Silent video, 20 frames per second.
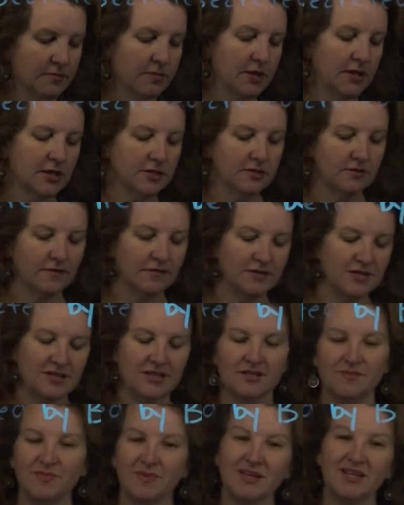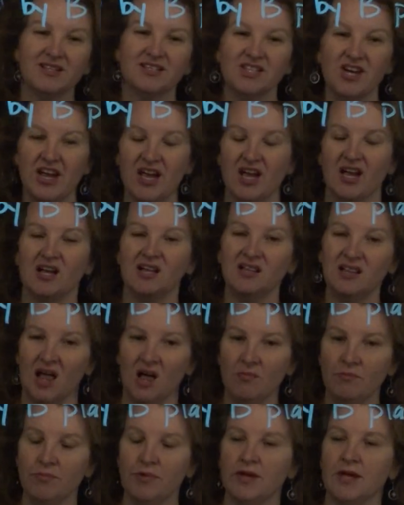because if it's in this big giant clump,